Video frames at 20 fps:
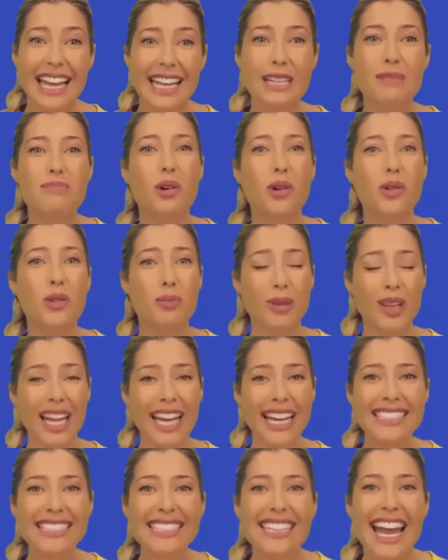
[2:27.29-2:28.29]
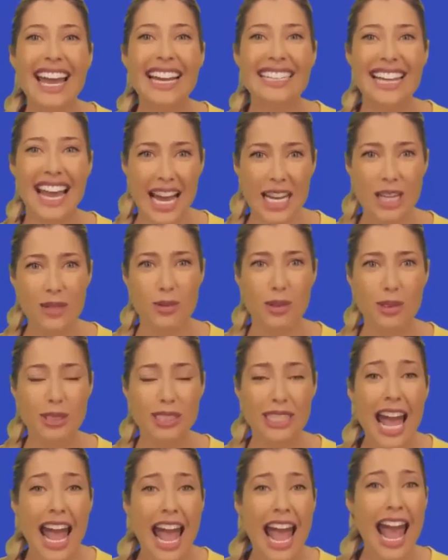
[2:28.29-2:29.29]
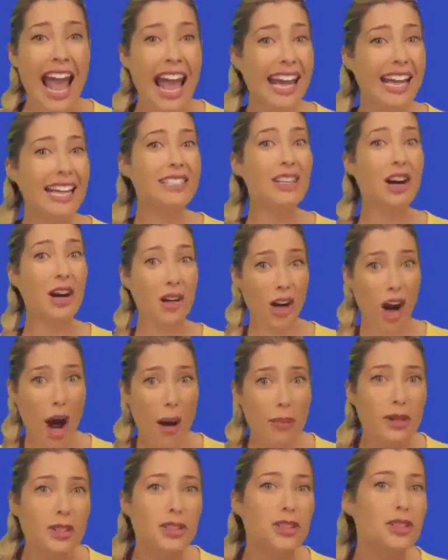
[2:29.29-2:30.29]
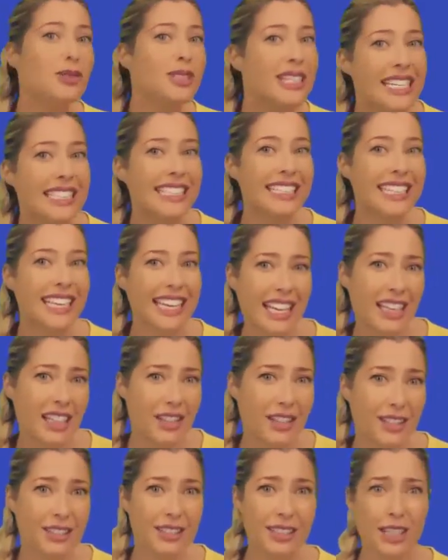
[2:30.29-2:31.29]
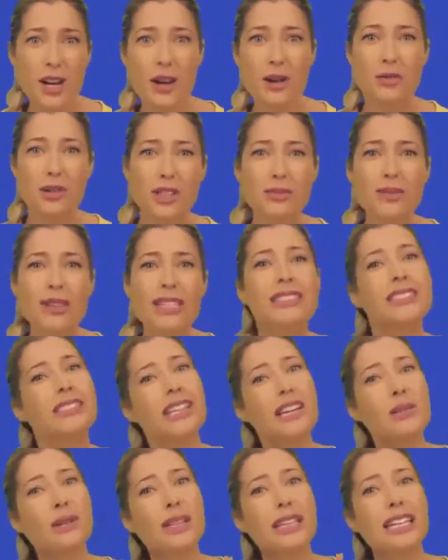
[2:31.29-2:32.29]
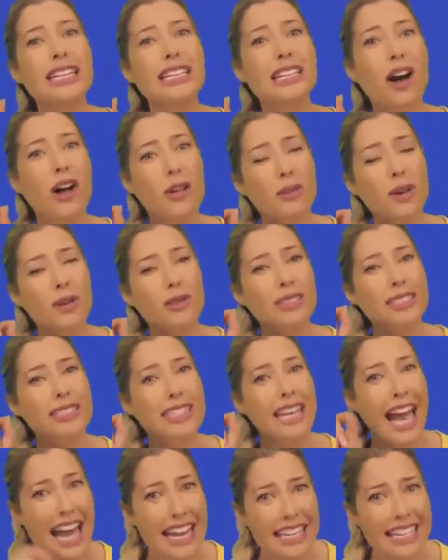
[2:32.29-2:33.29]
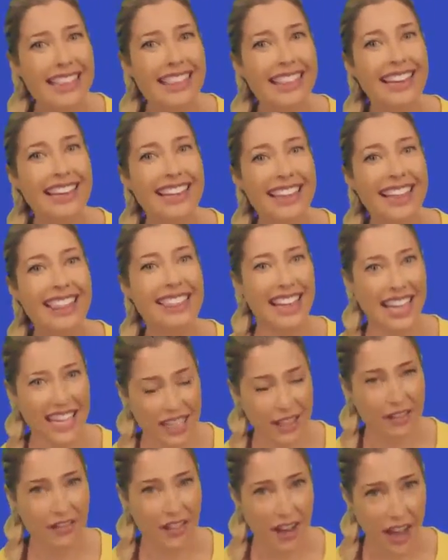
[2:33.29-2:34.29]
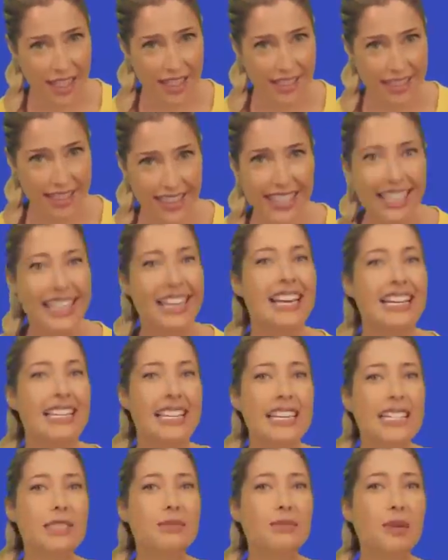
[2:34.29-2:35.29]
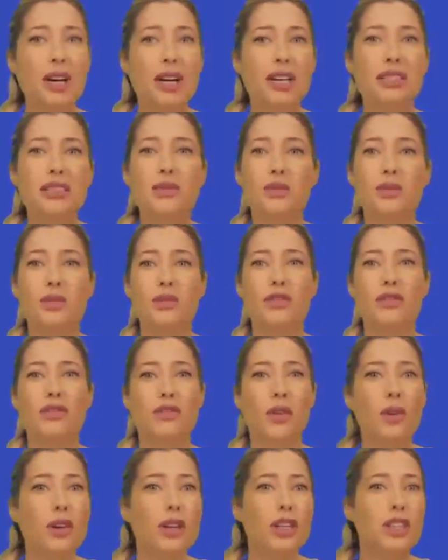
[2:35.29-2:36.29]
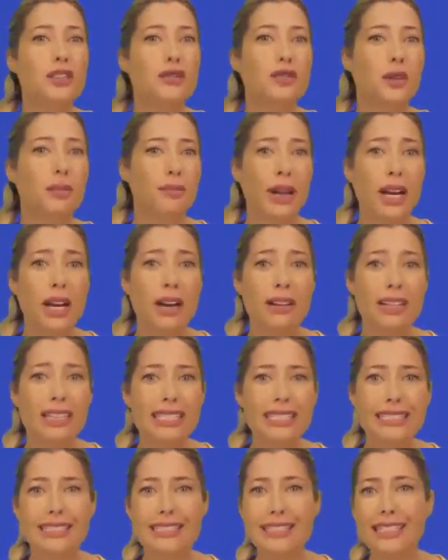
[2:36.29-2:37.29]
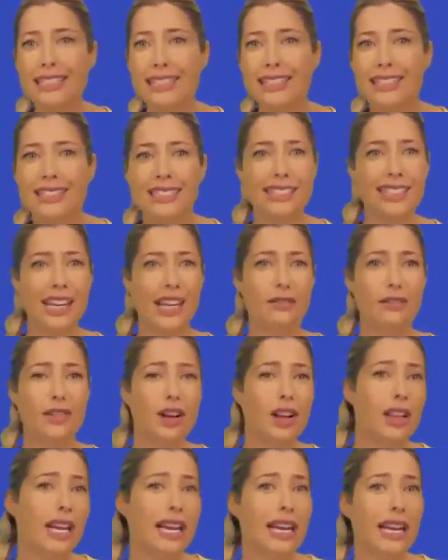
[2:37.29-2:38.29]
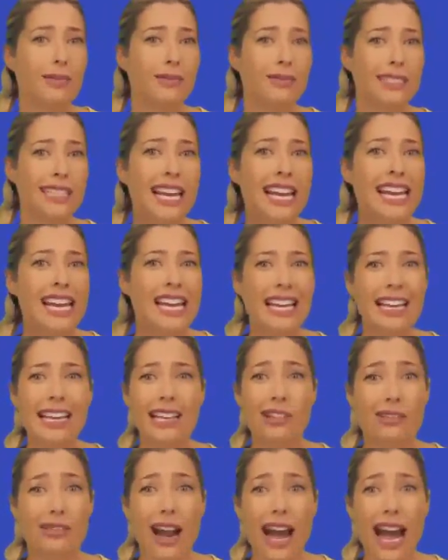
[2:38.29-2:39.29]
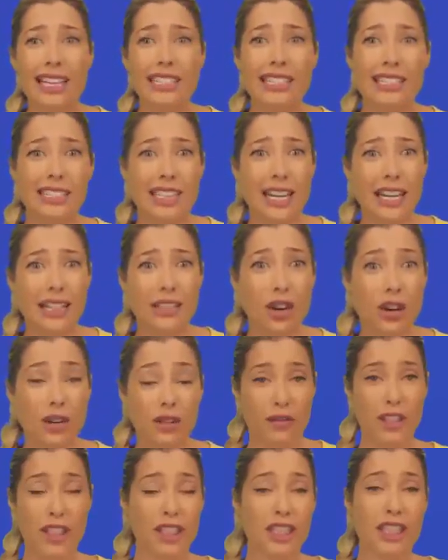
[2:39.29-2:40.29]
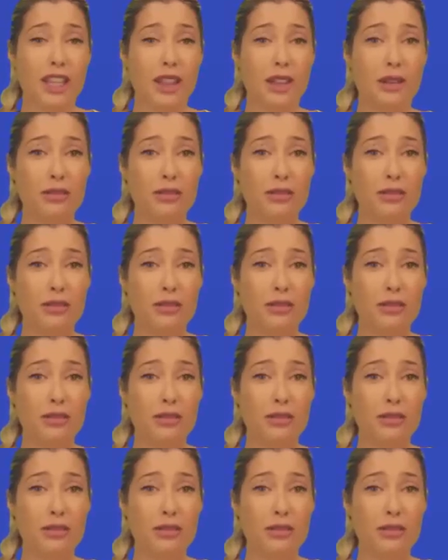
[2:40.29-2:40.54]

eat both plants and animals, and are opportunistic eaters, which means they will eat almost anything that they can find. These bears will forage for berries, dig in the sand for clams, eat grass, and go fishing in the